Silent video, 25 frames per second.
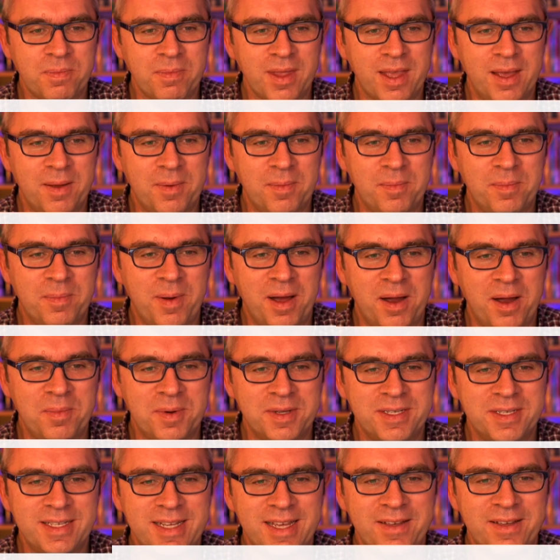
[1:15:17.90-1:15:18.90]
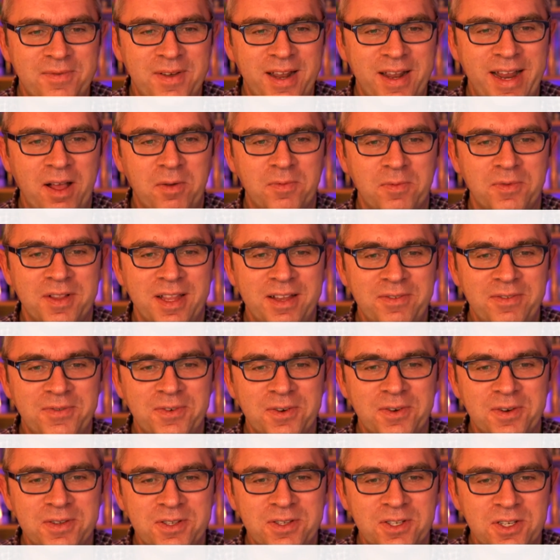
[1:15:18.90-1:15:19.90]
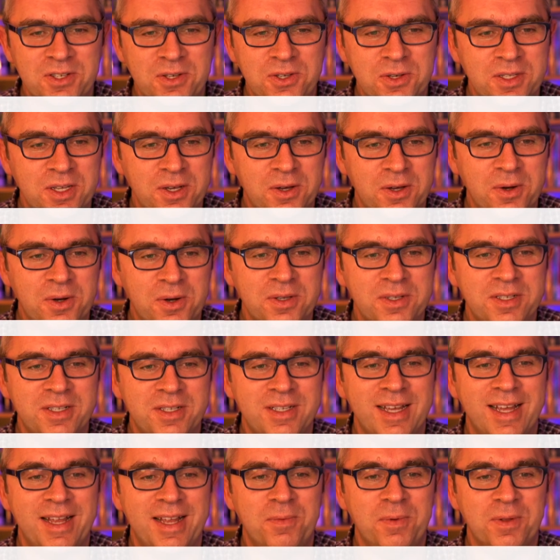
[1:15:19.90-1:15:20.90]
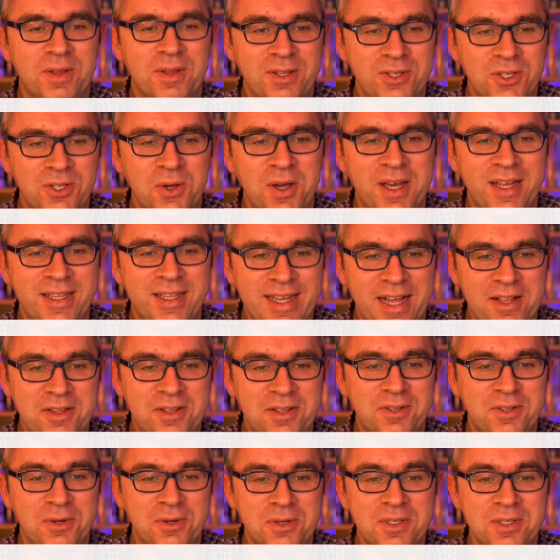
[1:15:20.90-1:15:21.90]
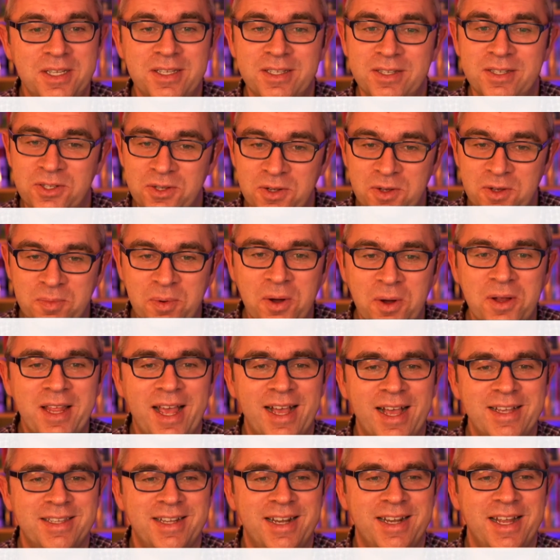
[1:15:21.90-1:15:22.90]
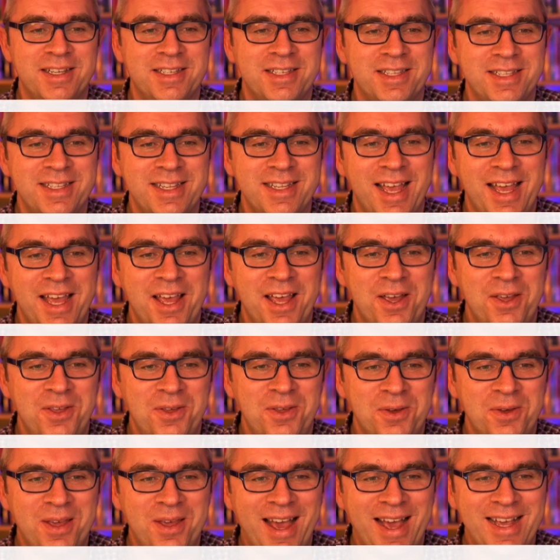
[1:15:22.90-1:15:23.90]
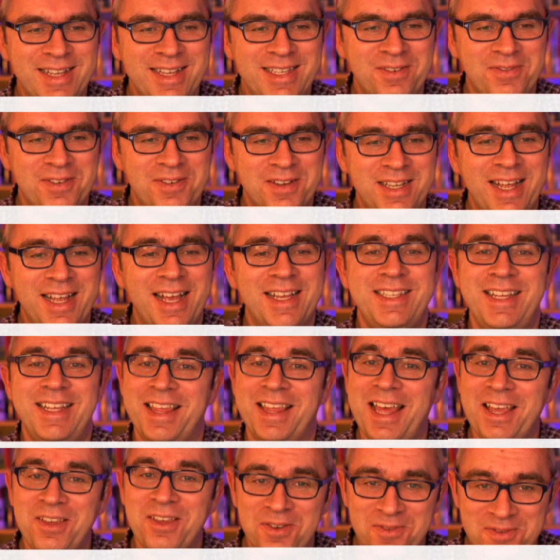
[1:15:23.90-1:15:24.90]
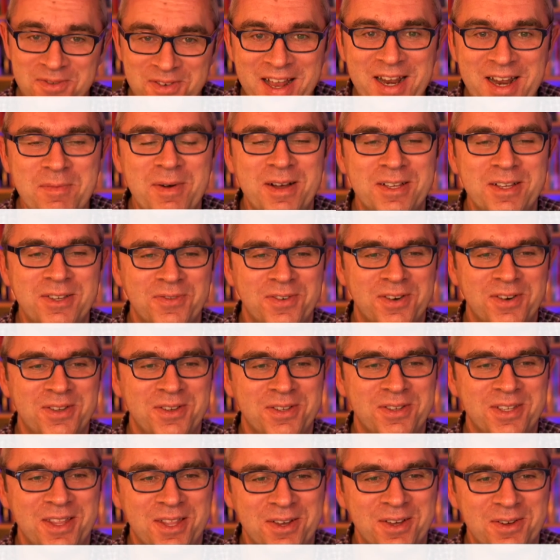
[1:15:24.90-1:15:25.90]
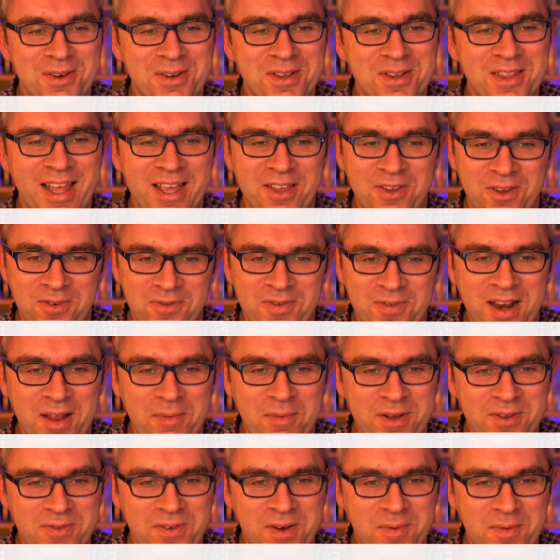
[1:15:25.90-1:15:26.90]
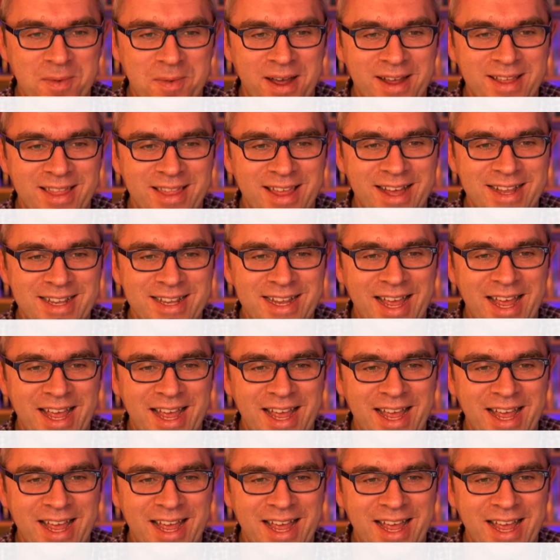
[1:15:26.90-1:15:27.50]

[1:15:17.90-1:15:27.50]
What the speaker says: Barbara's saying, very helpful info. Just use the code and we'll enjoy Italian to Go Season 2. Podcasts are excellent. You guys are fantastic. Thank you very much for using the code. Thank you very much for buying that.